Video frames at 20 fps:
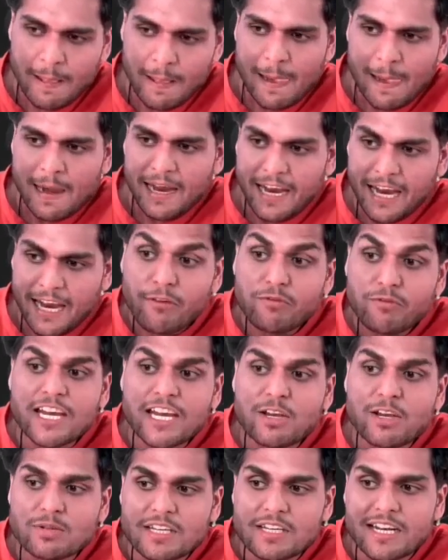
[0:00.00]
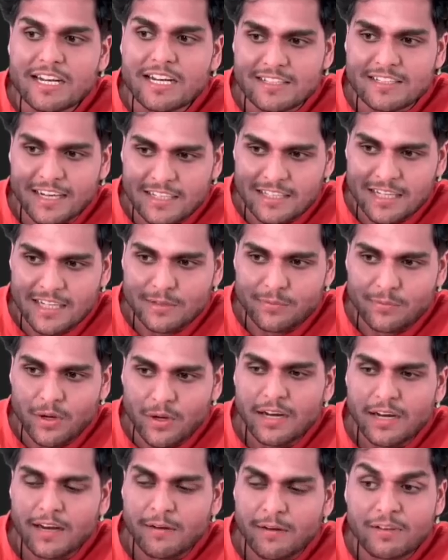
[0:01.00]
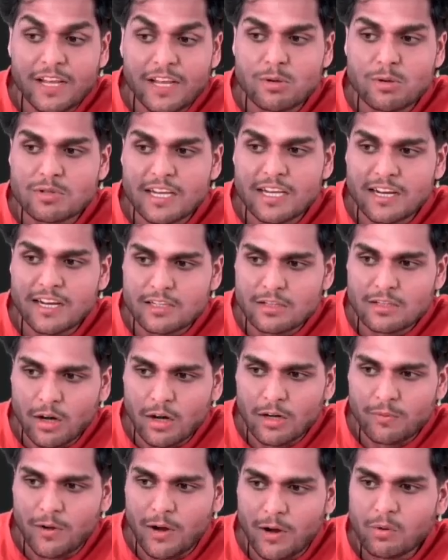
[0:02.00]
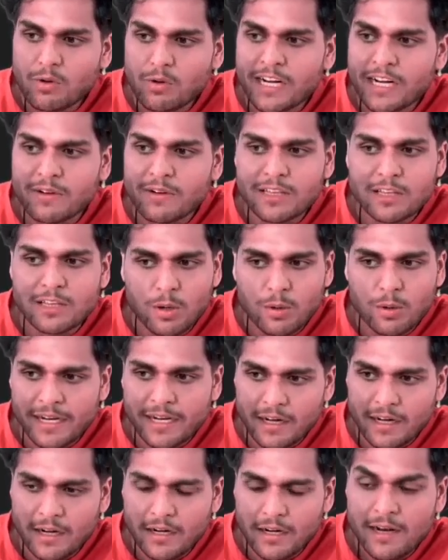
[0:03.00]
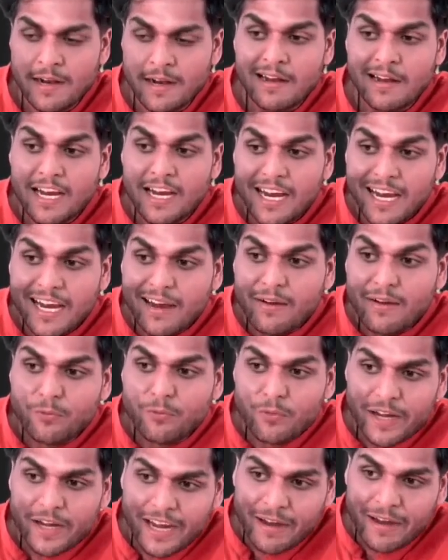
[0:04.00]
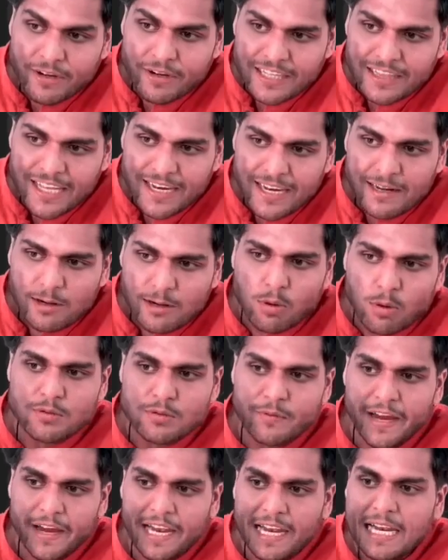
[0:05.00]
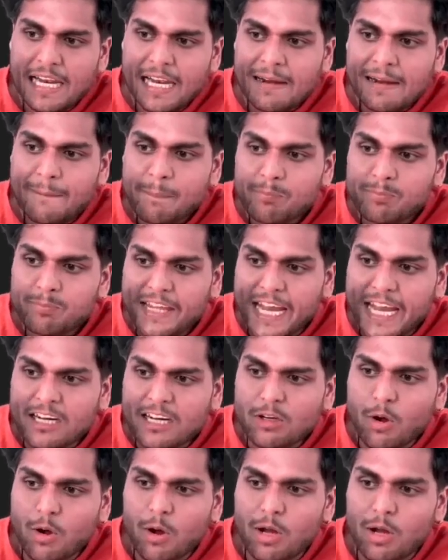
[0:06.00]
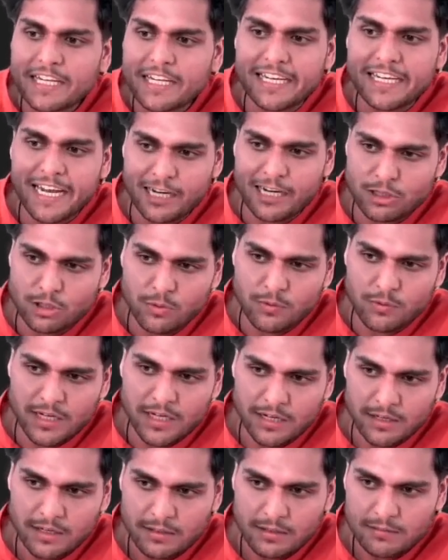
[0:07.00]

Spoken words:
If the user is successful, if the user is not found, it will throw an error. If everything goes well, then call the next over here.